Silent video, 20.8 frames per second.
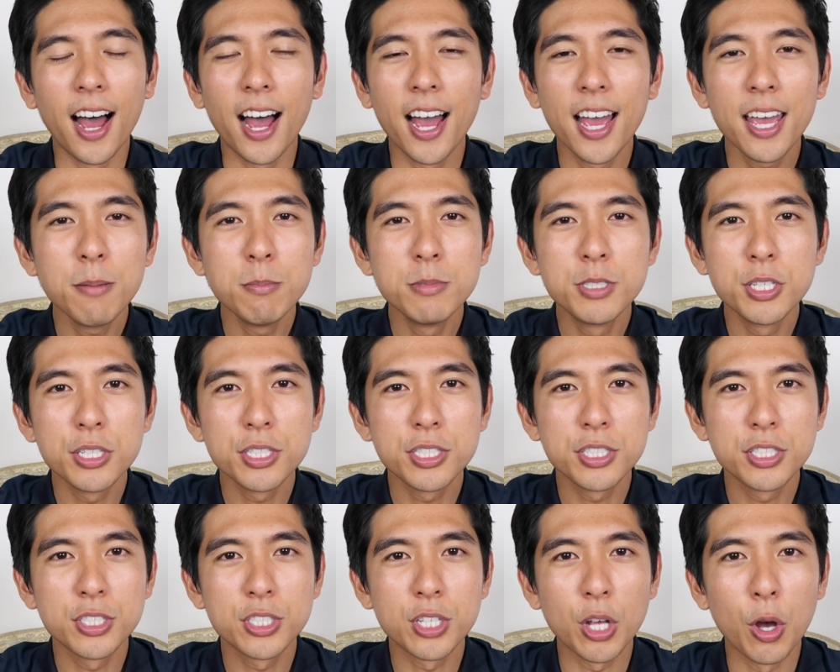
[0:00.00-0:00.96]
I am
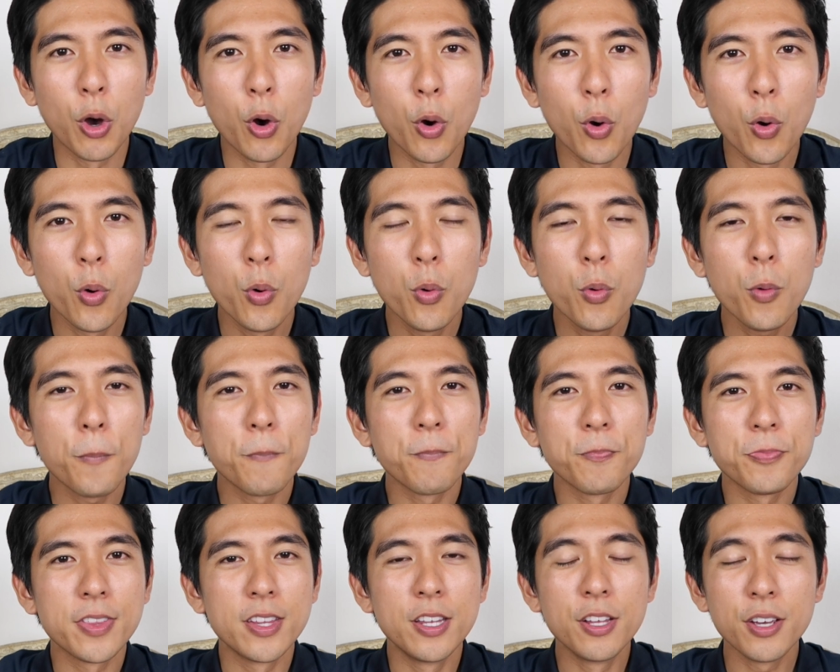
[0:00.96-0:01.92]
just so
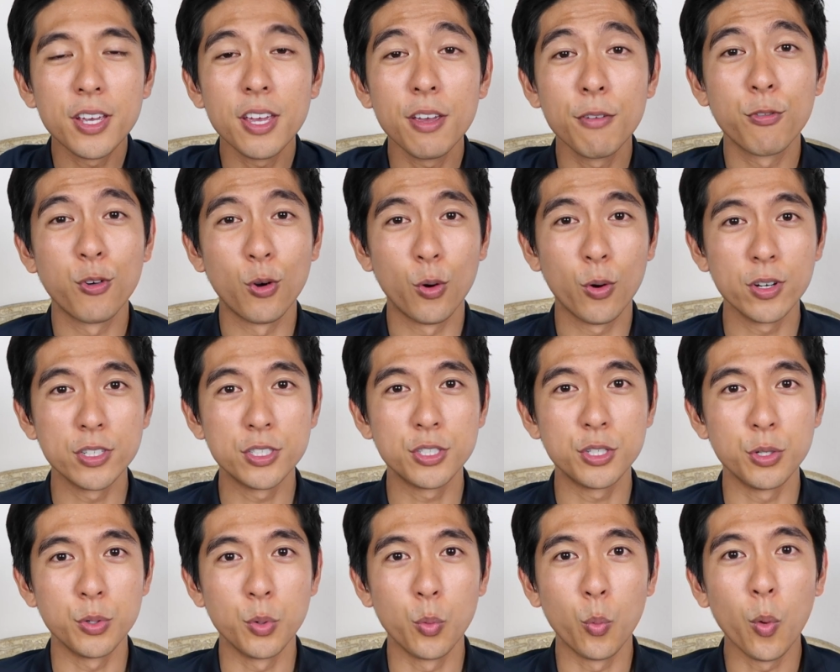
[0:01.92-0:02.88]
looking forward
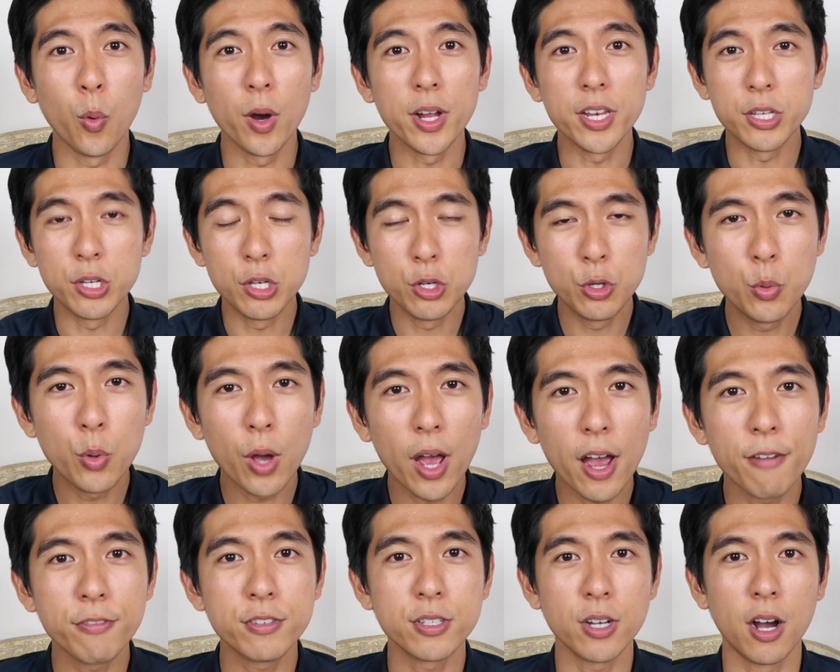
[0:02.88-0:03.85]
to what you
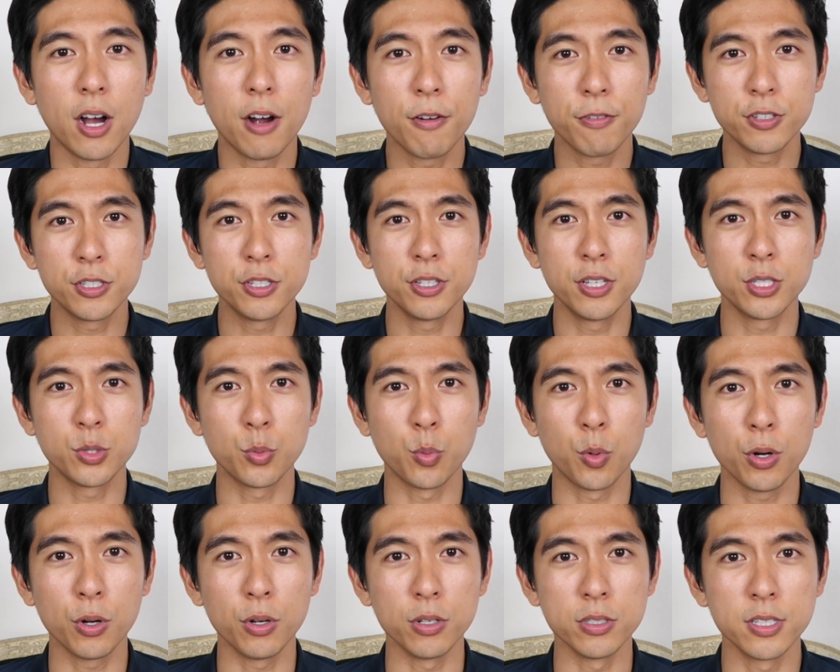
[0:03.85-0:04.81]
have to offer to
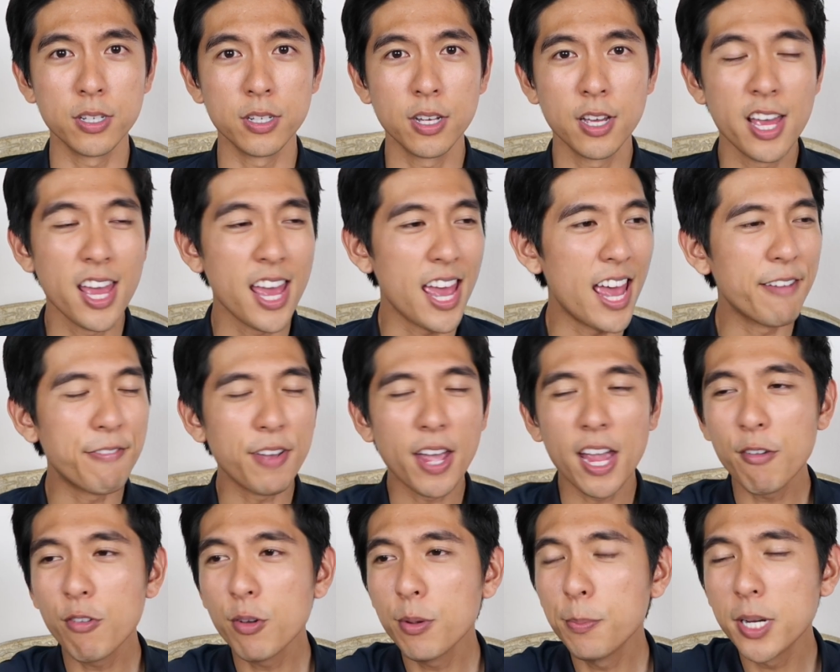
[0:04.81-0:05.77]
this world. If
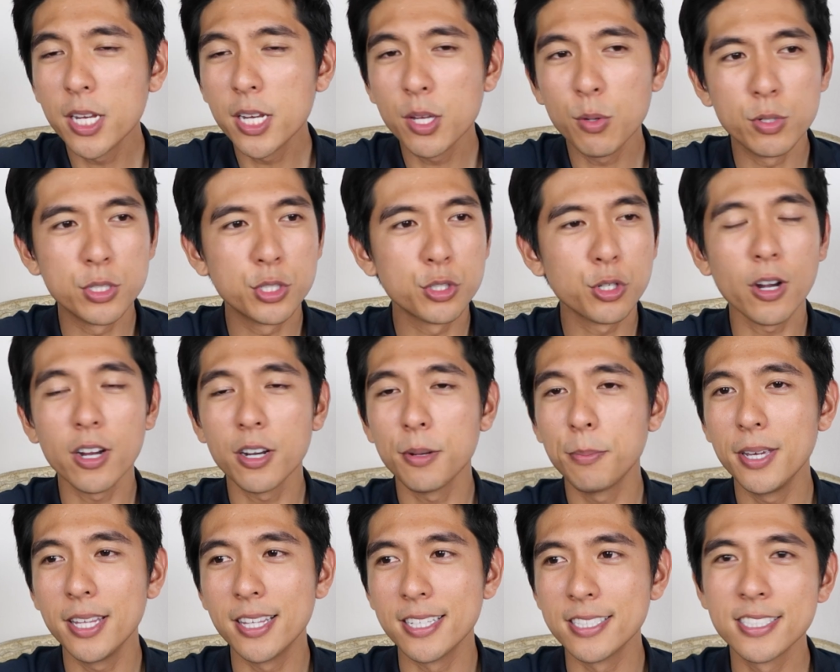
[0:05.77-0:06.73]
everybody was trying
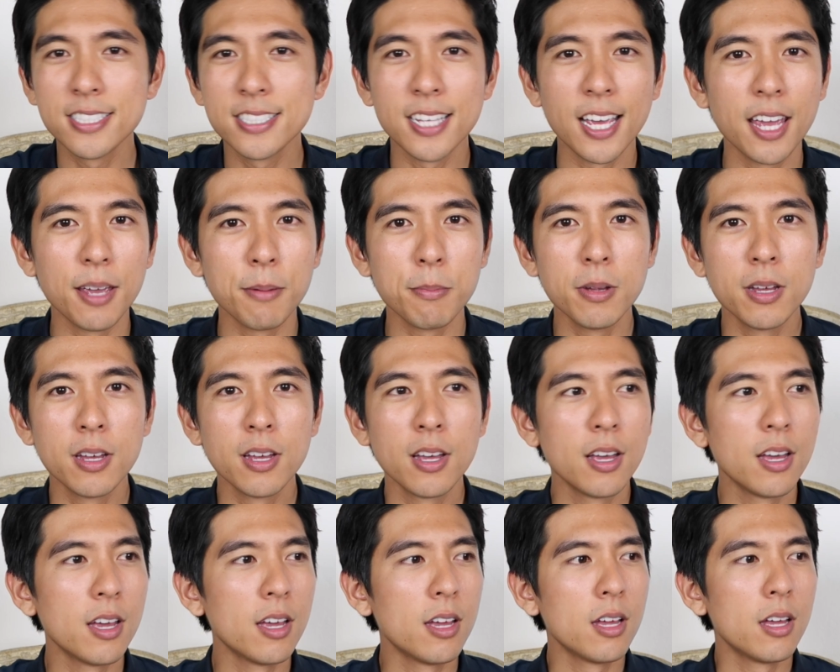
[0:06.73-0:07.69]
to be the same,
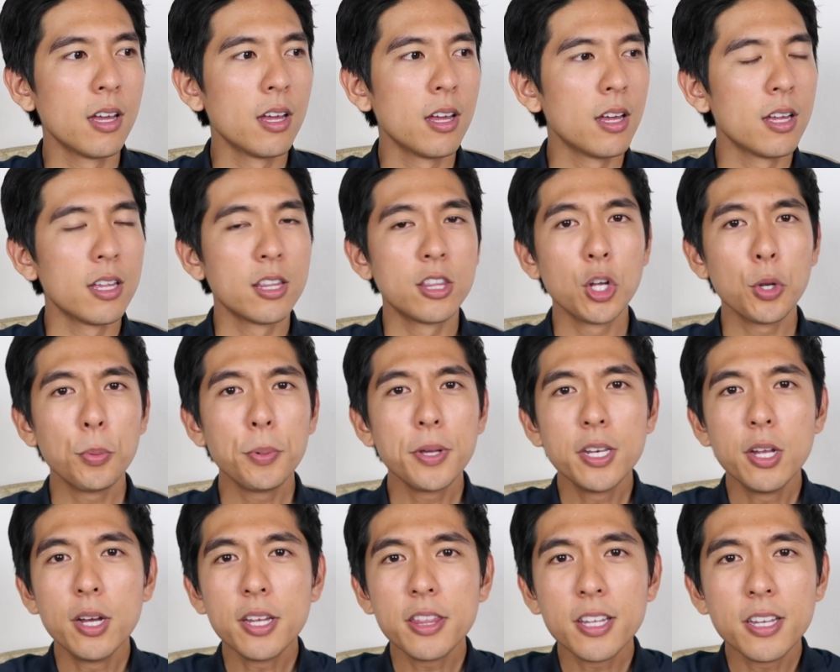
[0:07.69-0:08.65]
there'd
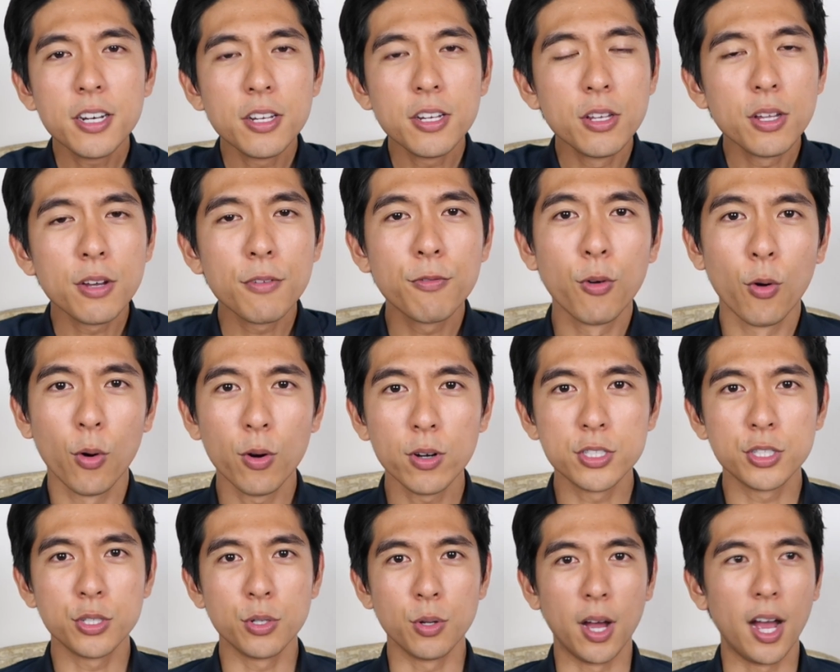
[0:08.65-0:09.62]
be nothing to look
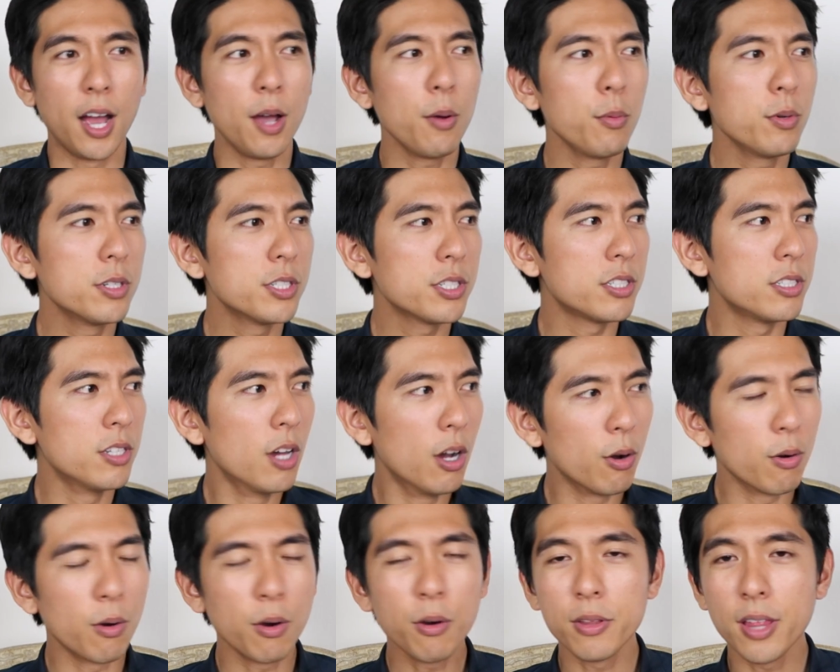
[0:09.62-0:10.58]
forward to. I would just
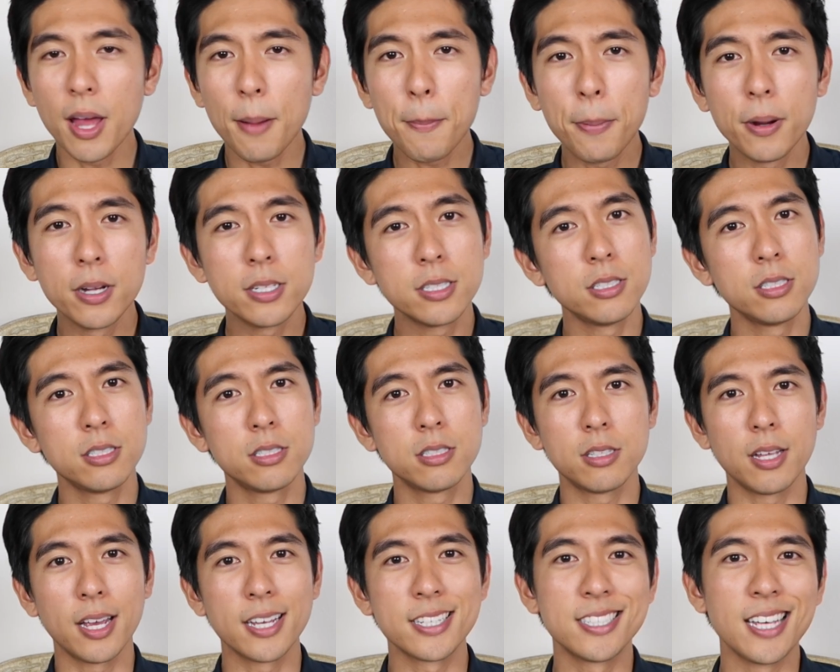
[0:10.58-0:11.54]
know, oh, that
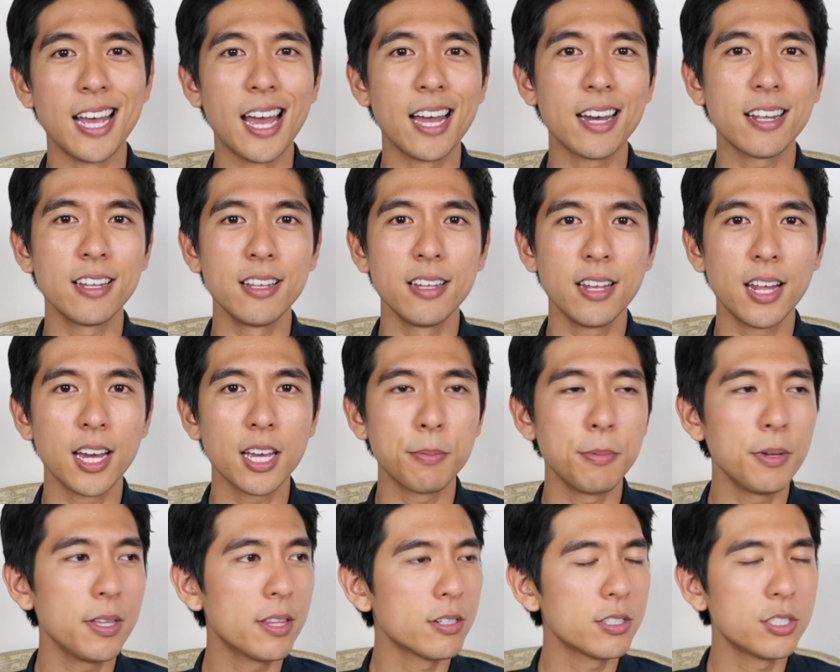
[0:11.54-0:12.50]
person's exactly
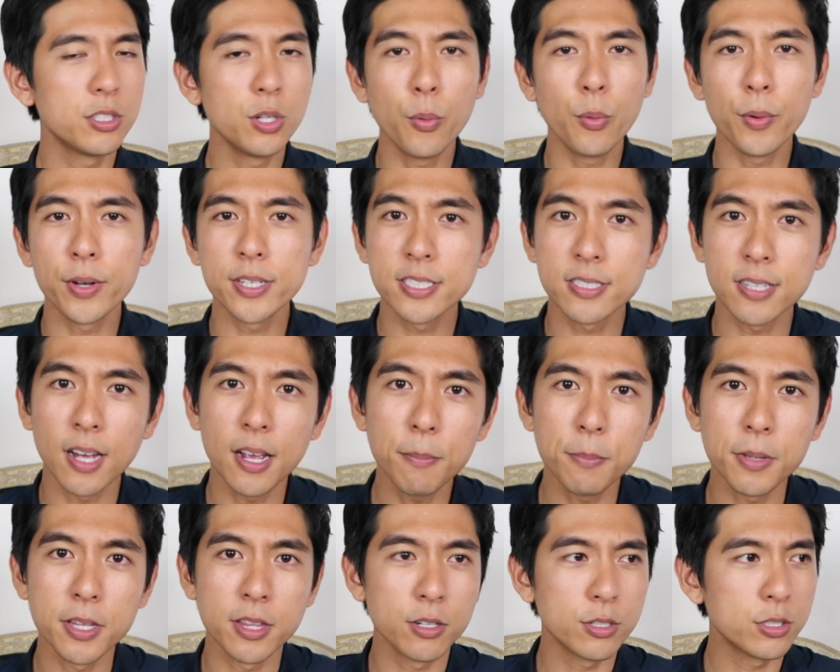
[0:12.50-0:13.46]
like me. There's no
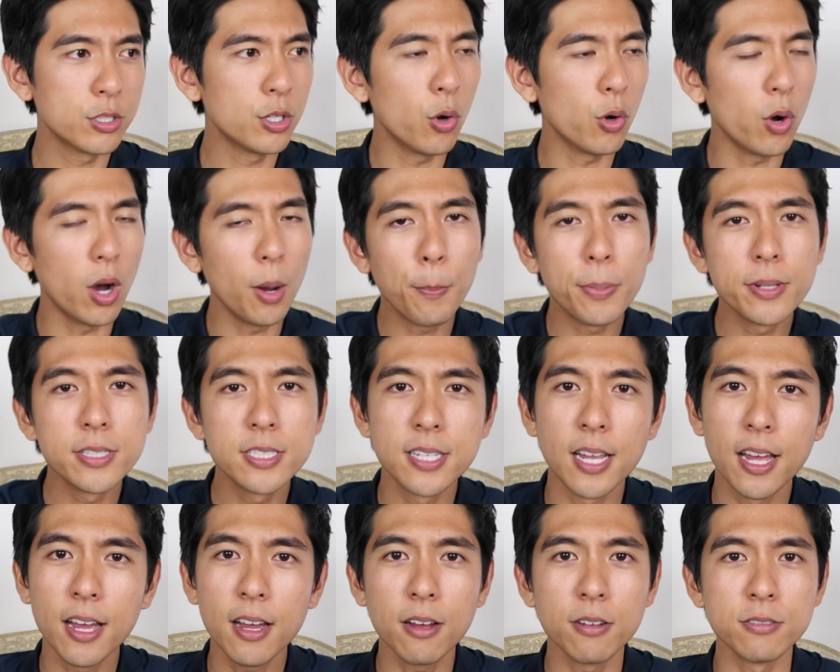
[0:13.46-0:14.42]
excitement. There's no up and
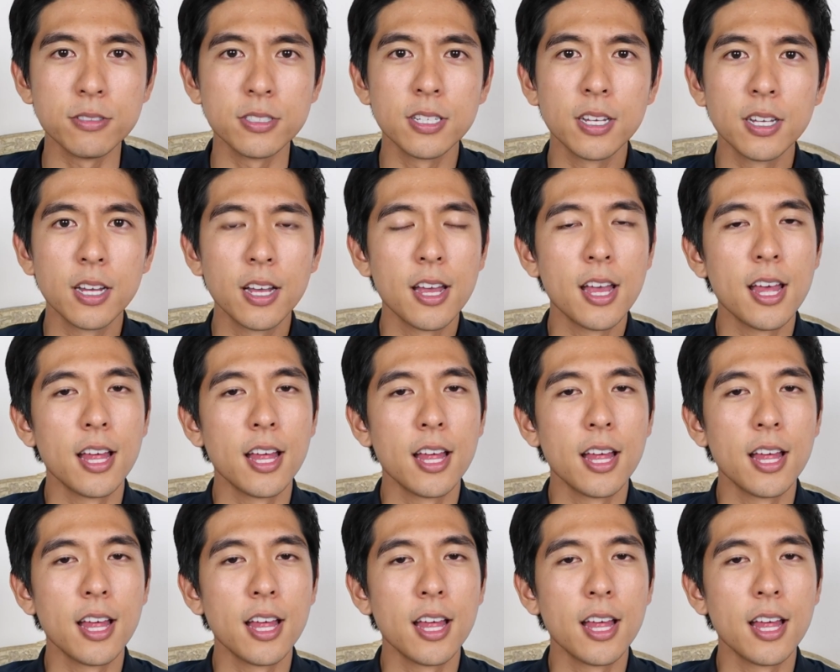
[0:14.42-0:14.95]
downs.